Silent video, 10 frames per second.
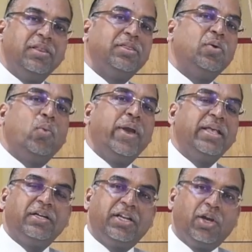The
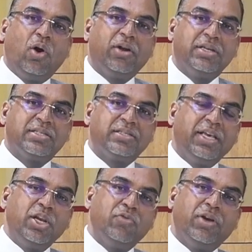way the decor is,
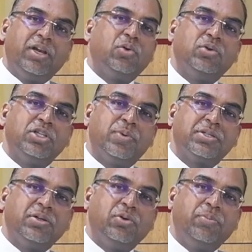can you figure out who this
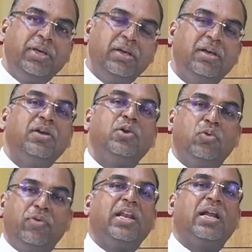person could be? To
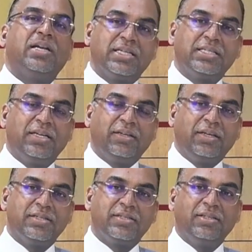a very large extent,
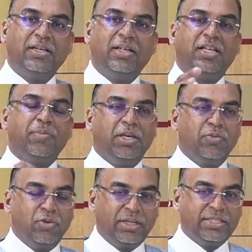yes. Let me
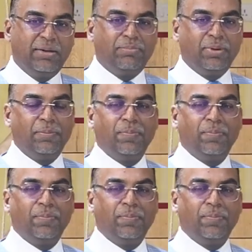give you an example.